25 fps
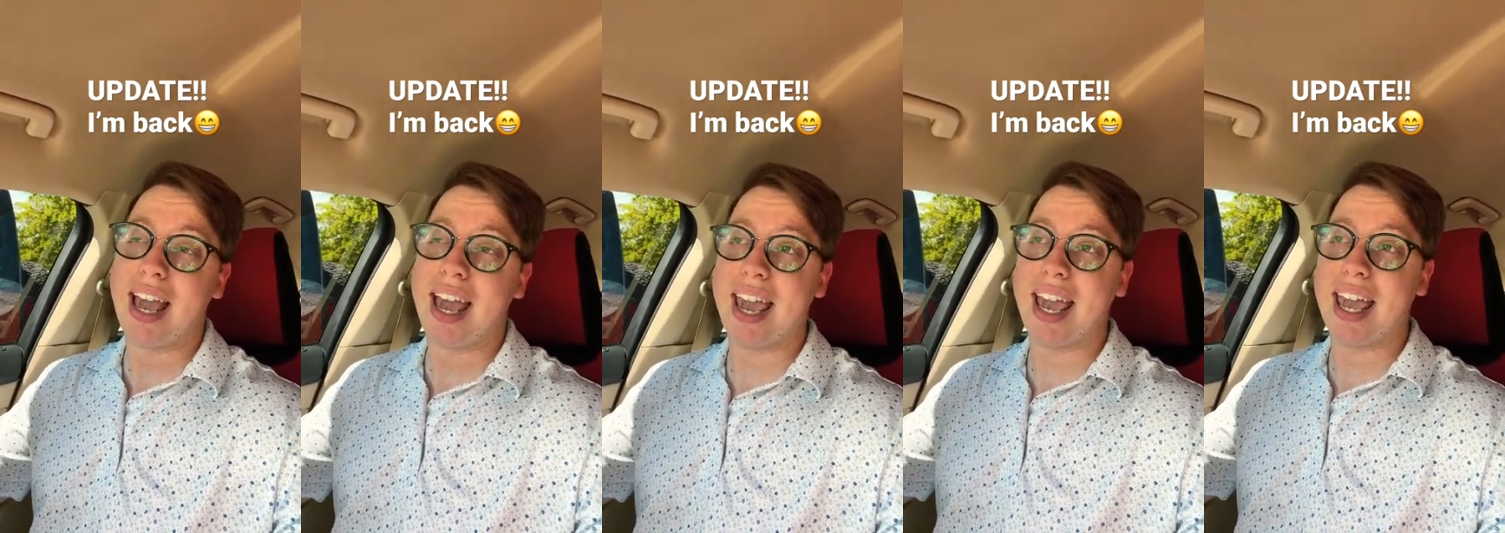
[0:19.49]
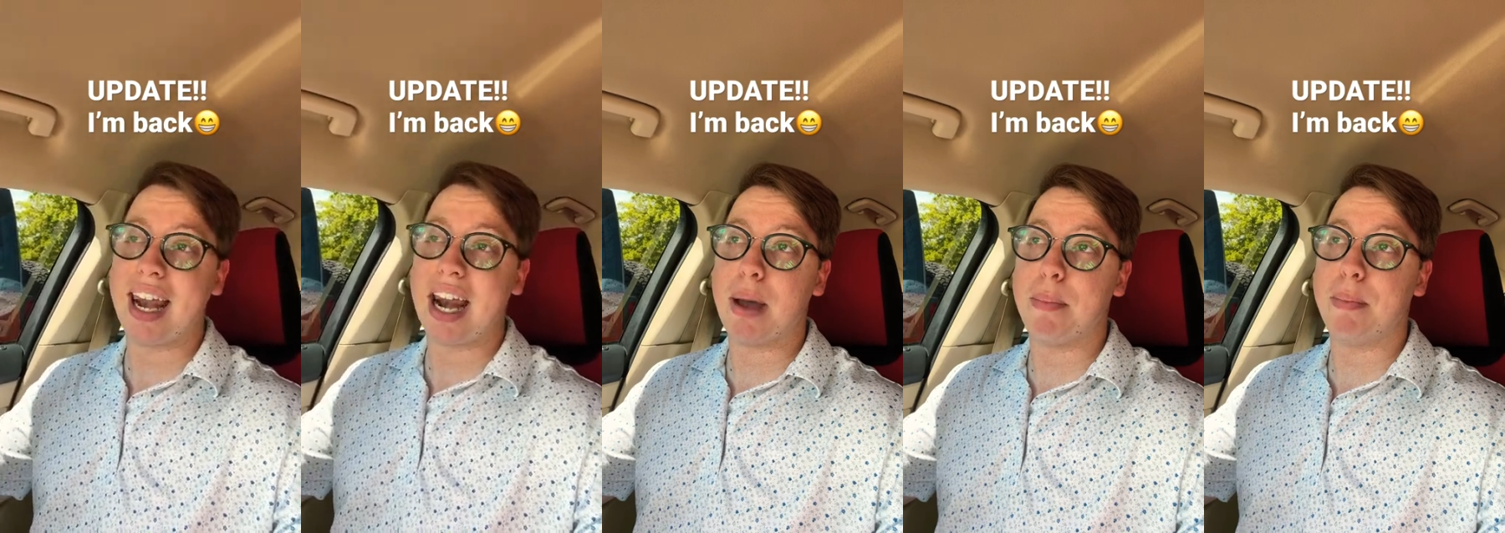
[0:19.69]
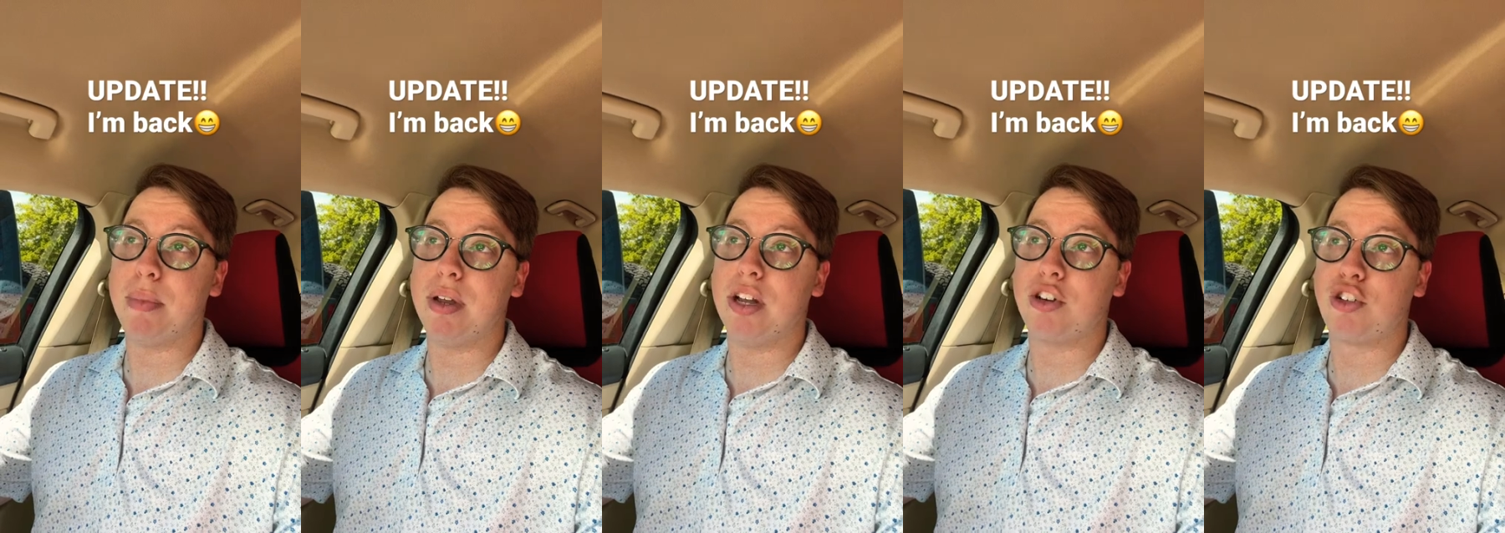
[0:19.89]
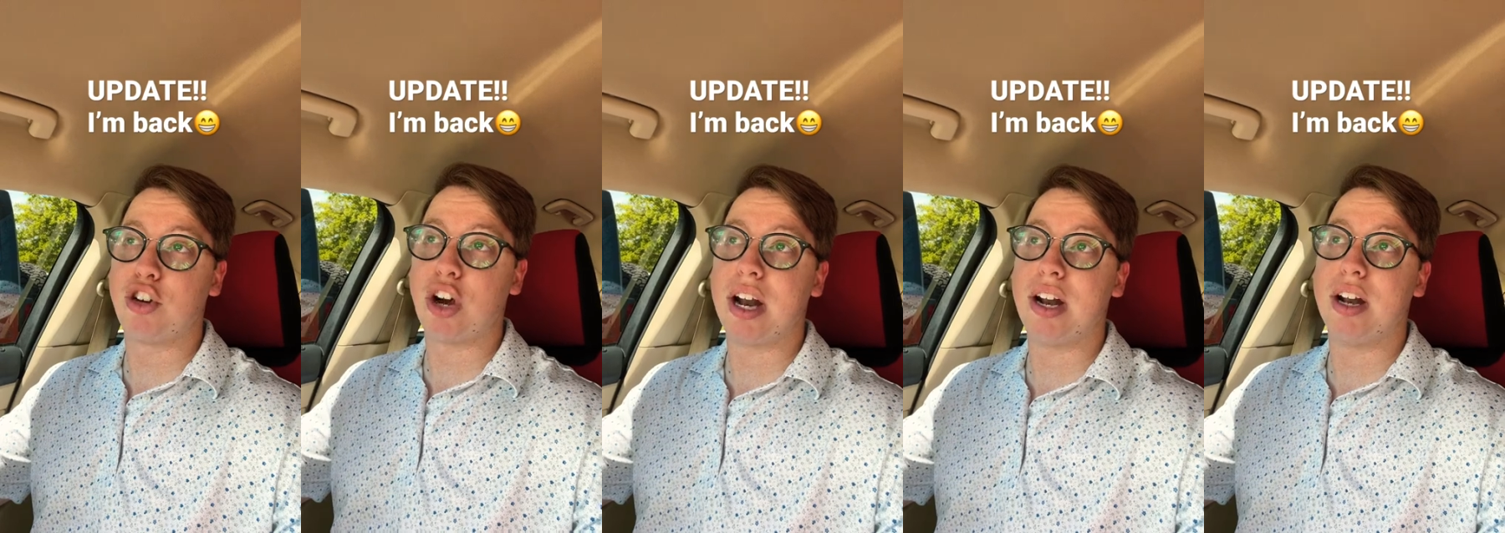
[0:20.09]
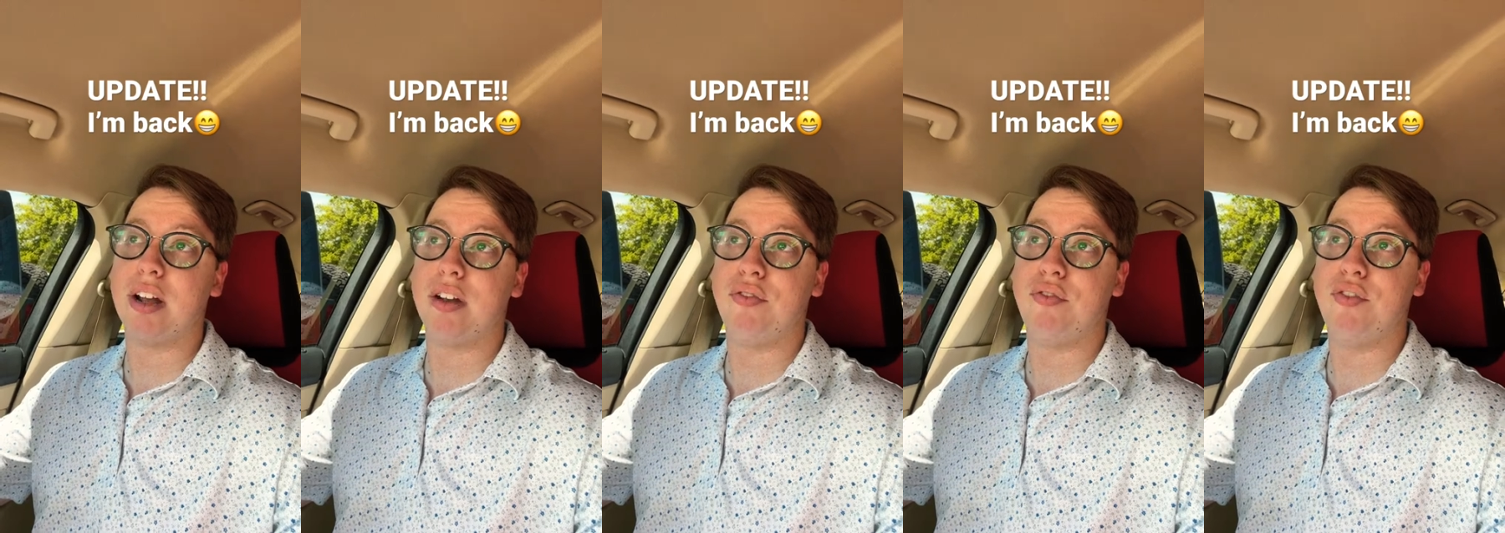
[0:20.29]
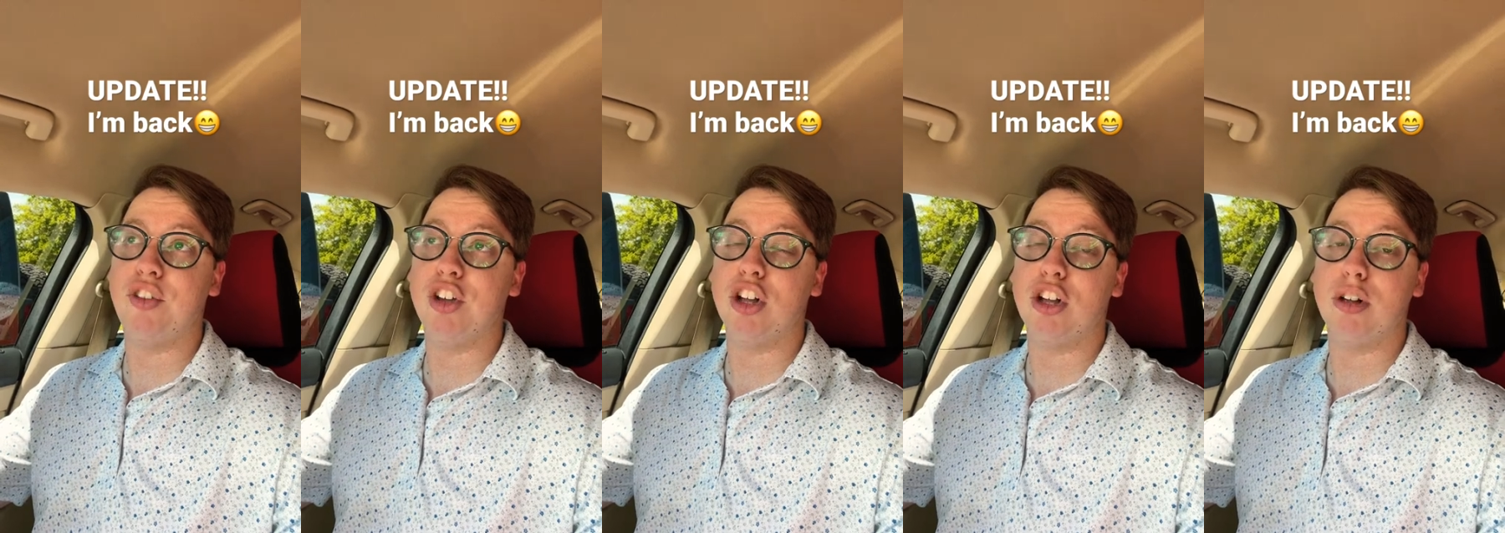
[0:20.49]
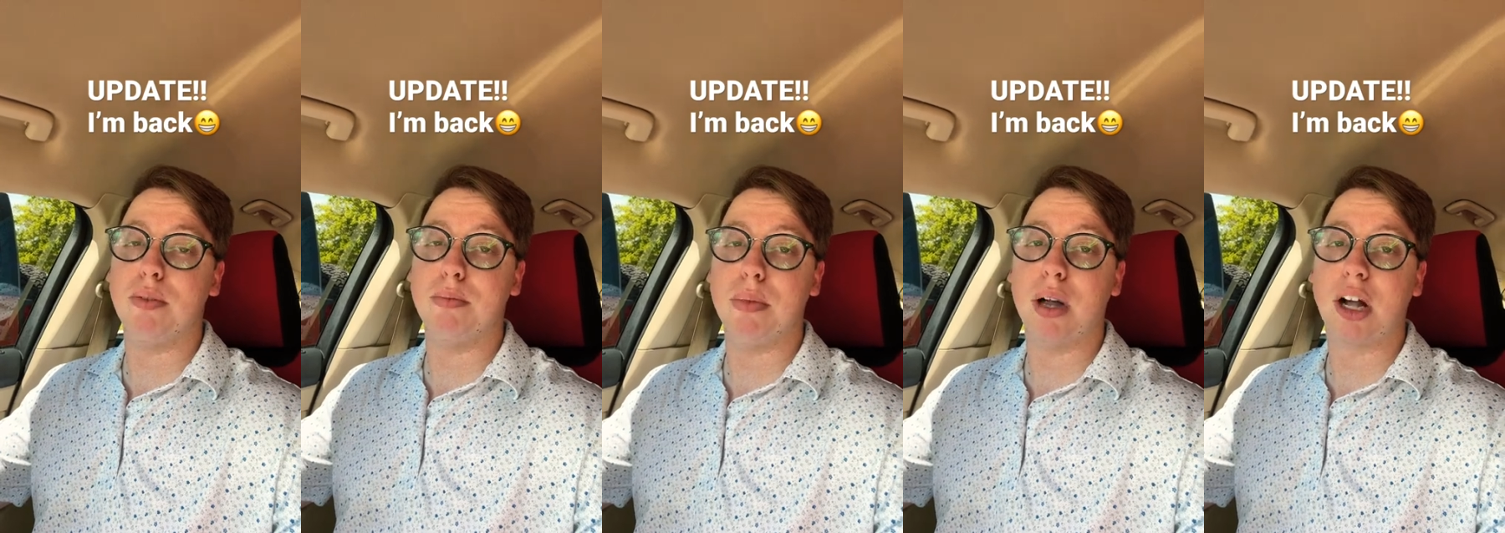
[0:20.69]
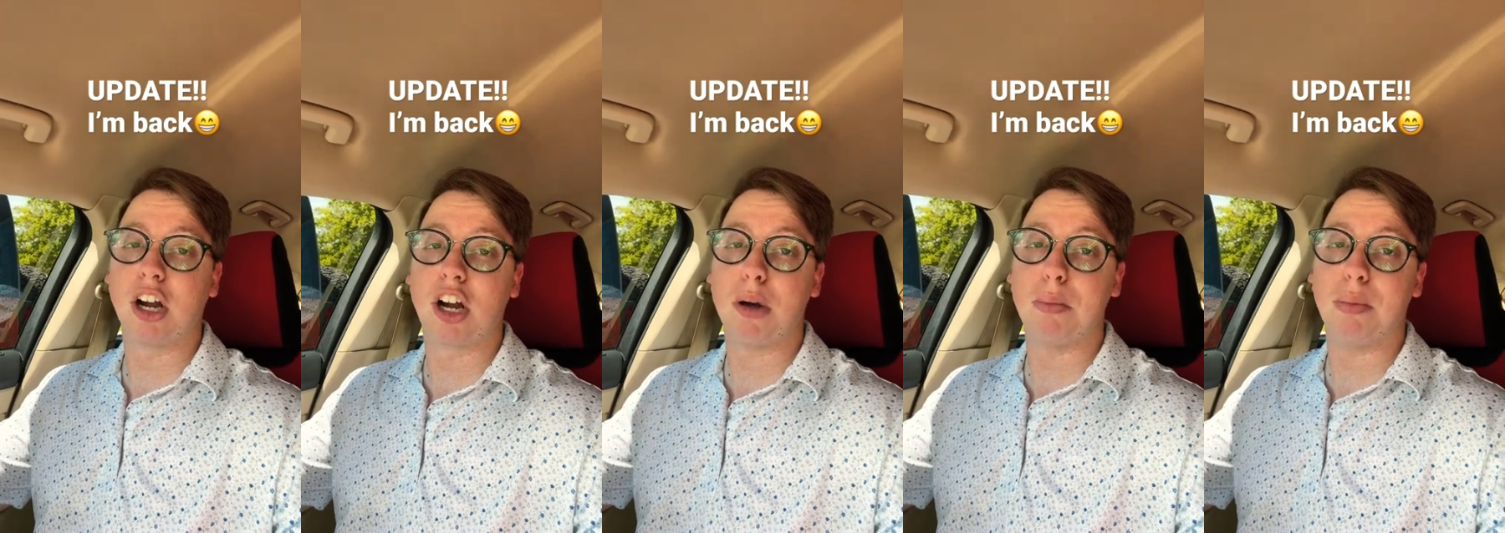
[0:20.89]
and I'm going to try to
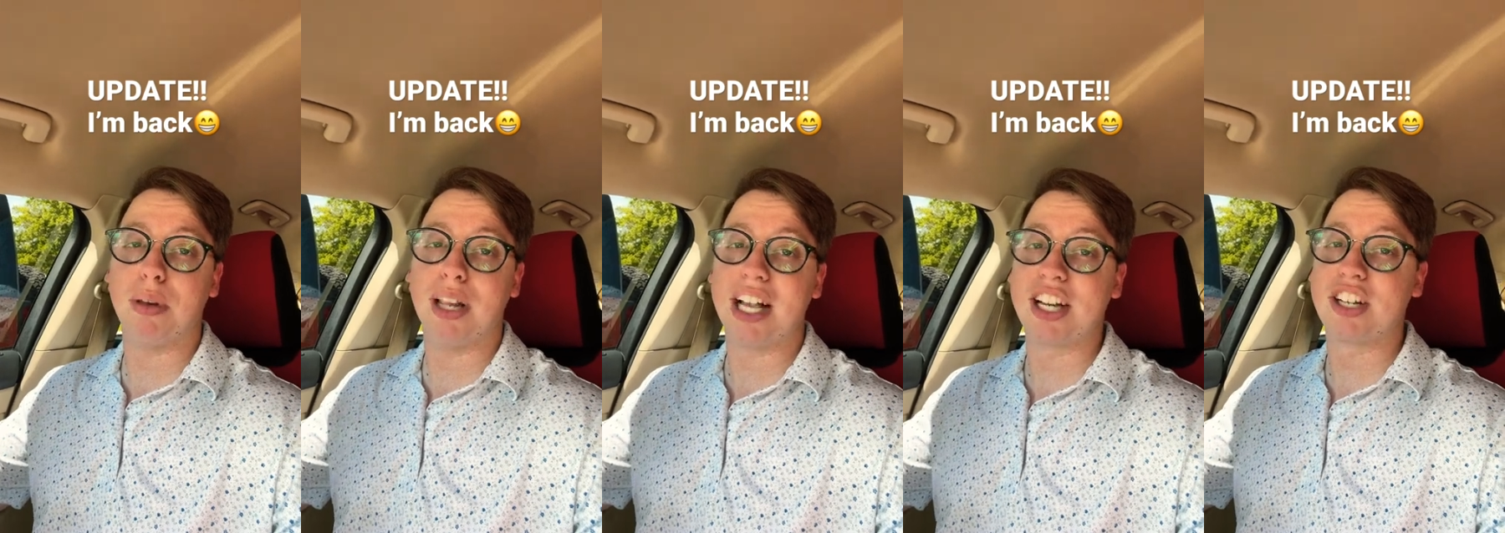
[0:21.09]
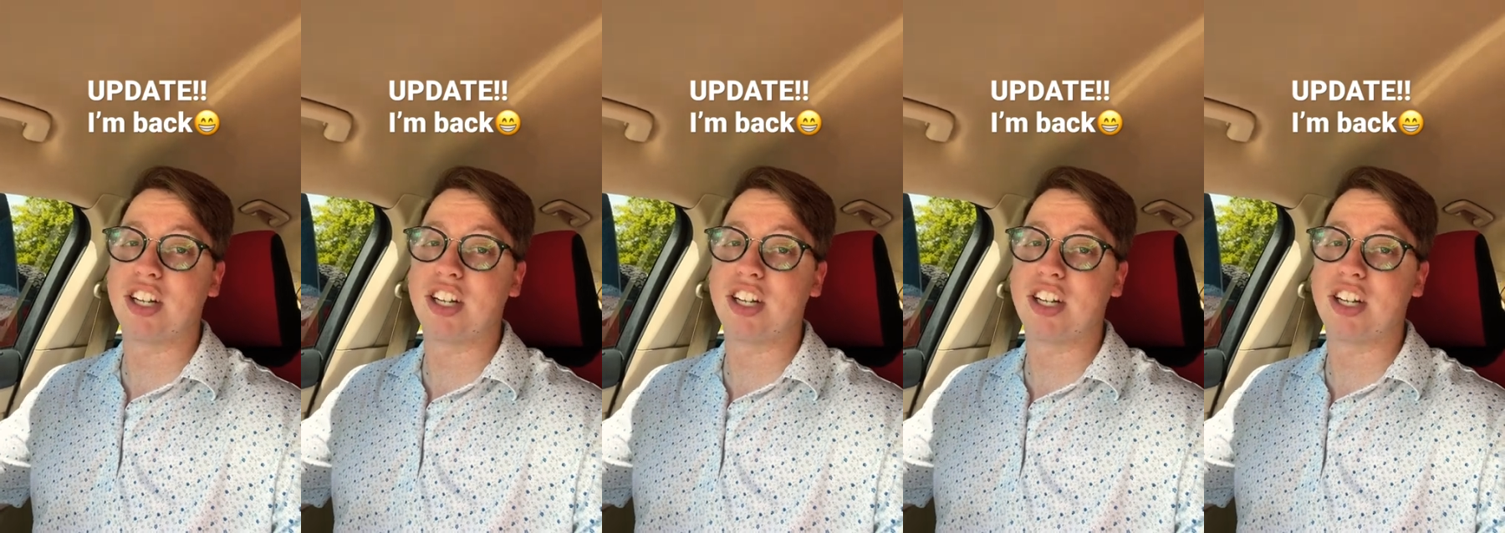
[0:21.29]
film a couple